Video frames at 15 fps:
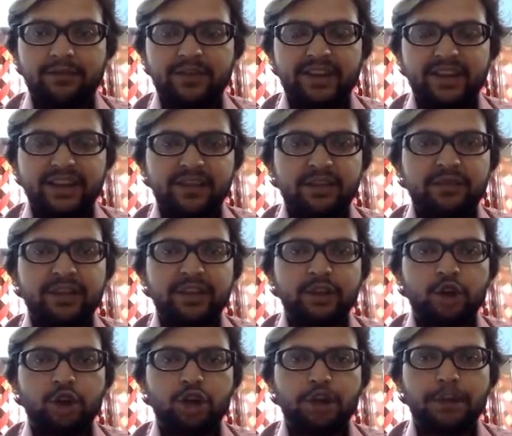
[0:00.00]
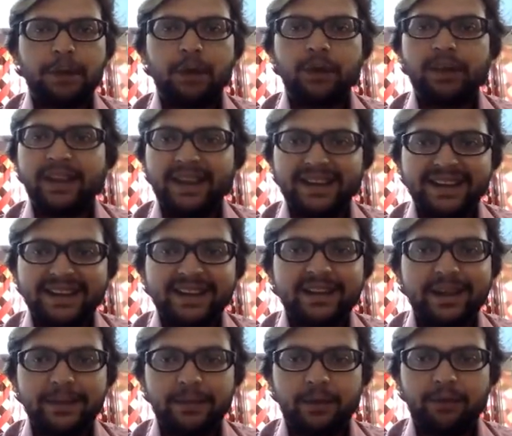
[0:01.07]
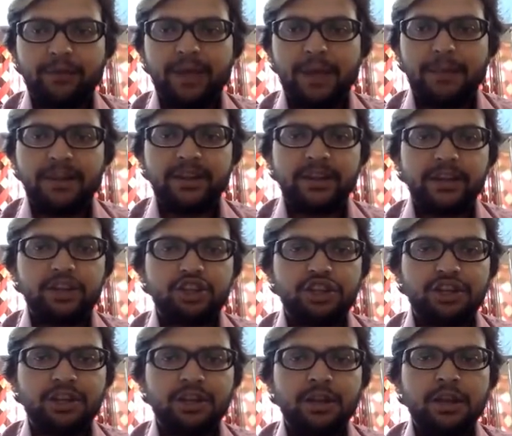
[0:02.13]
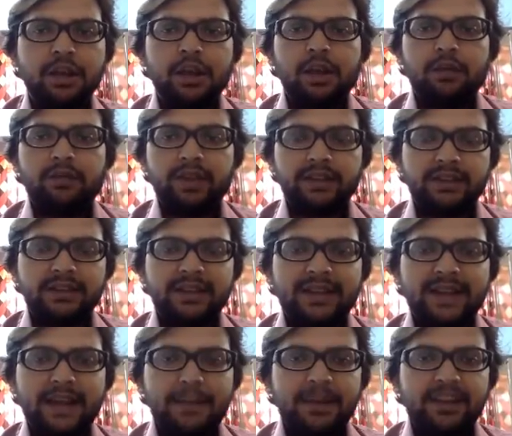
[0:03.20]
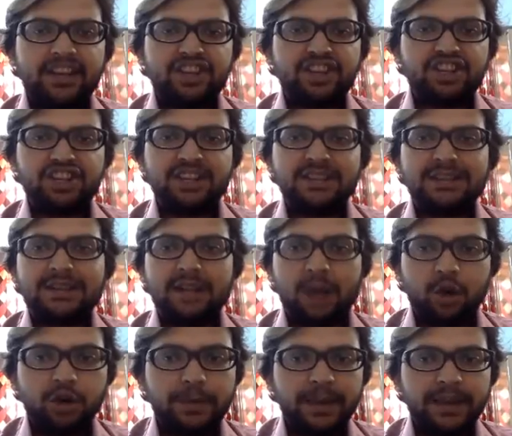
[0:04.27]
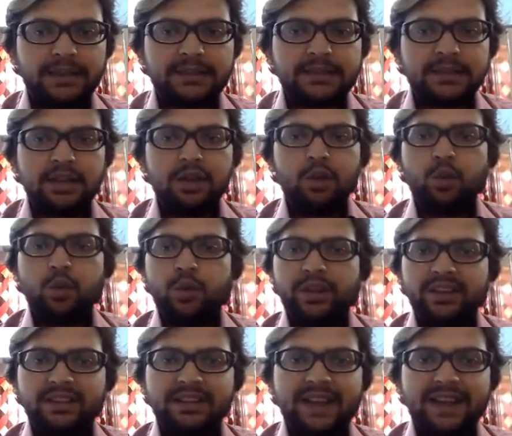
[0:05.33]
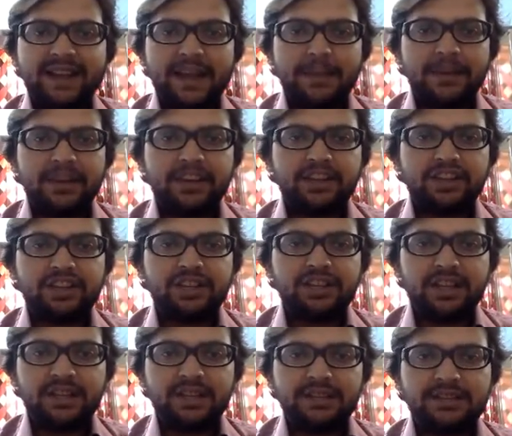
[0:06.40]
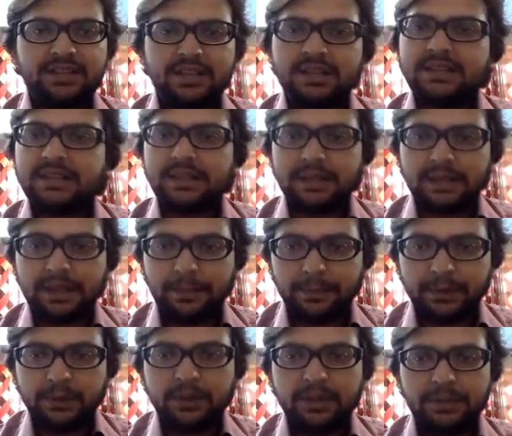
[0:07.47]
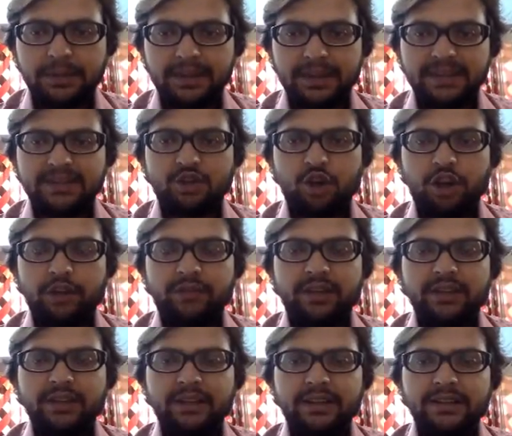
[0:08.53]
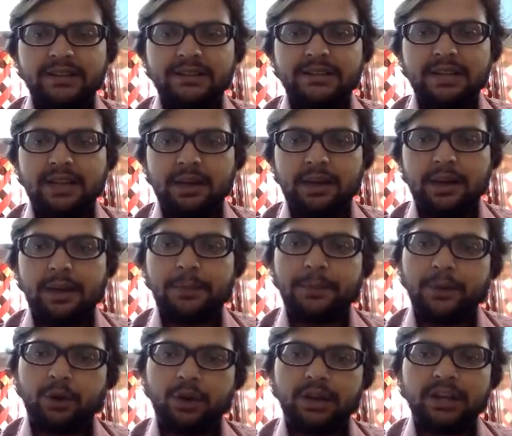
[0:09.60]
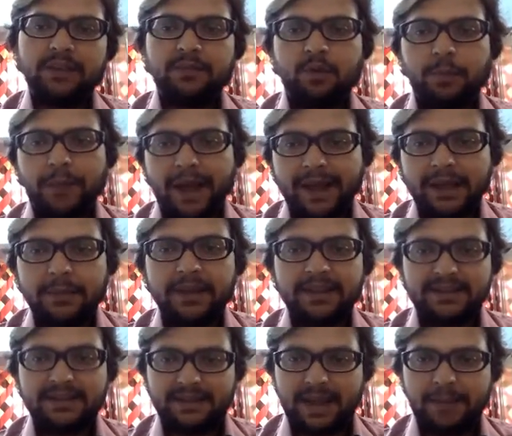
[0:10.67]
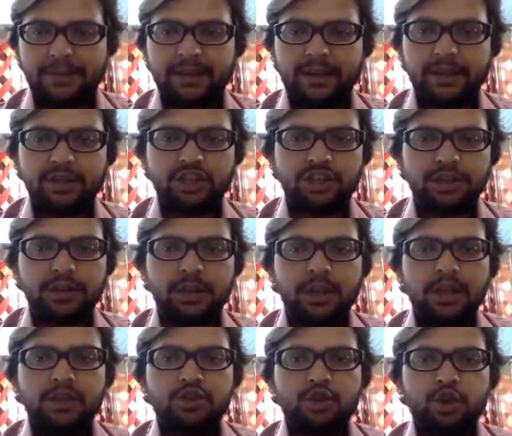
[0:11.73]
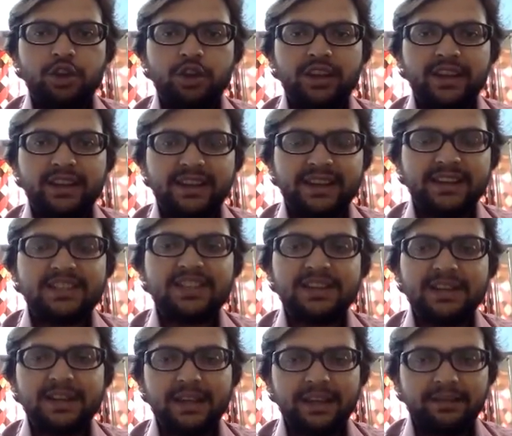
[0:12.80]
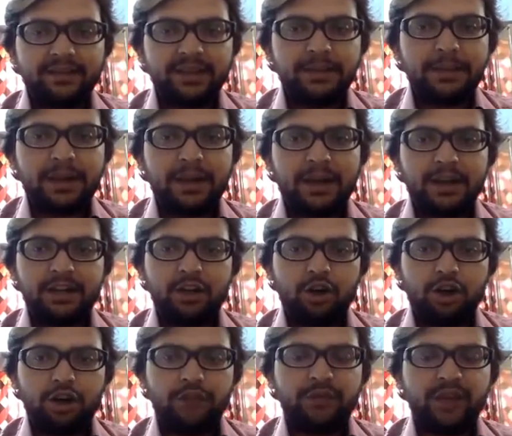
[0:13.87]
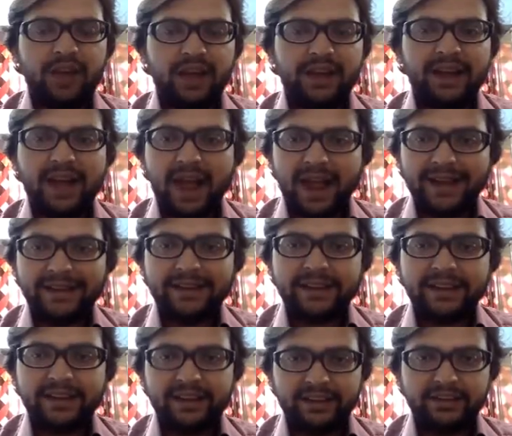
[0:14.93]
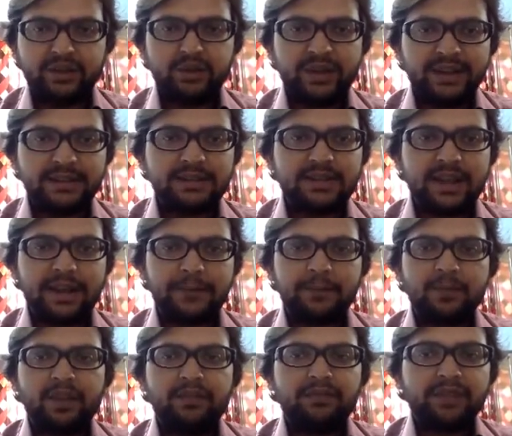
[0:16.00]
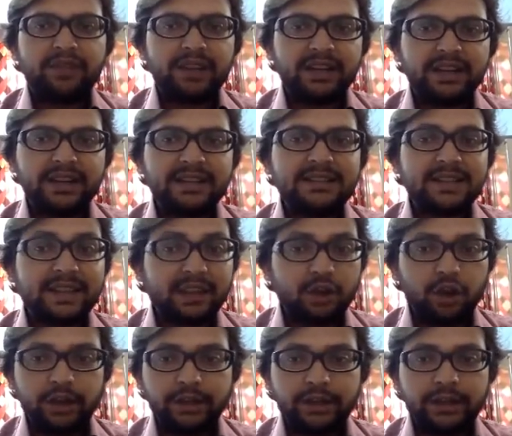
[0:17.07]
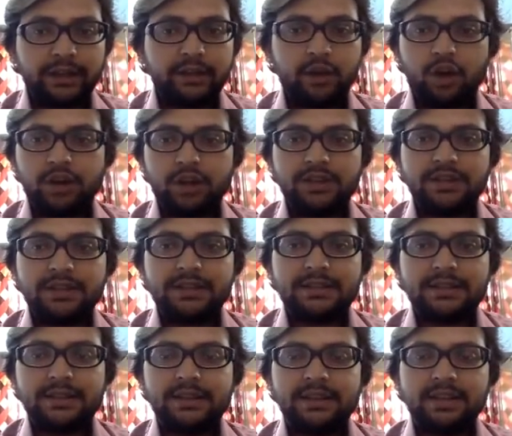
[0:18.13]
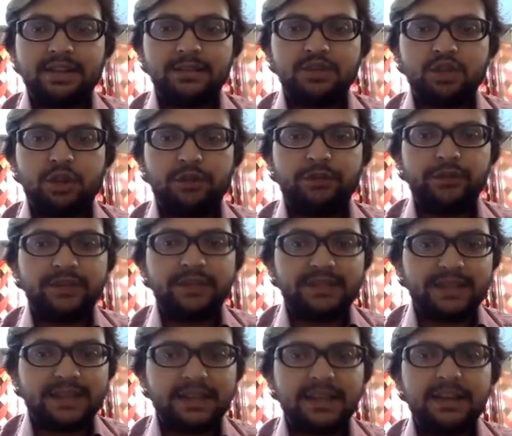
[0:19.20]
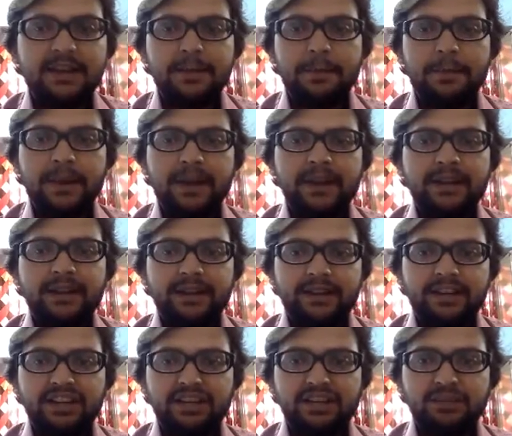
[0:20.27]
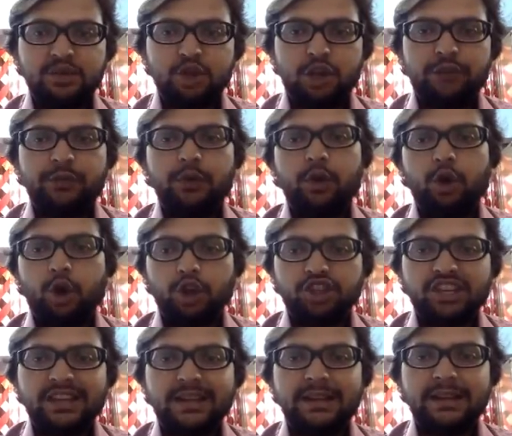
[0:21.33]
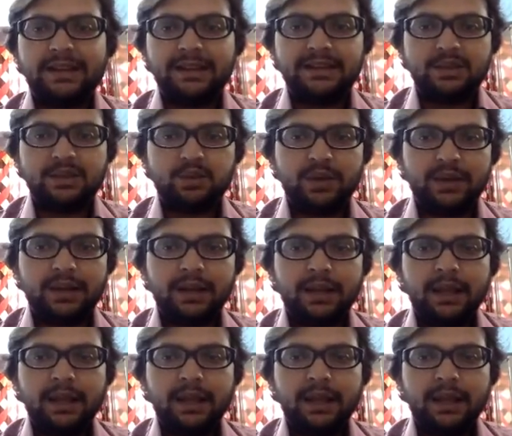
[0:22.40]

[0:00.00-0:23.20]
Whenever we talk about any type of application, whether that application is cloud based, whether that application is just computer based, or whether it is a purely mobile based application, so each and every part of our IT in today's time, we need security not just in terms of physical but in terms of logical as well.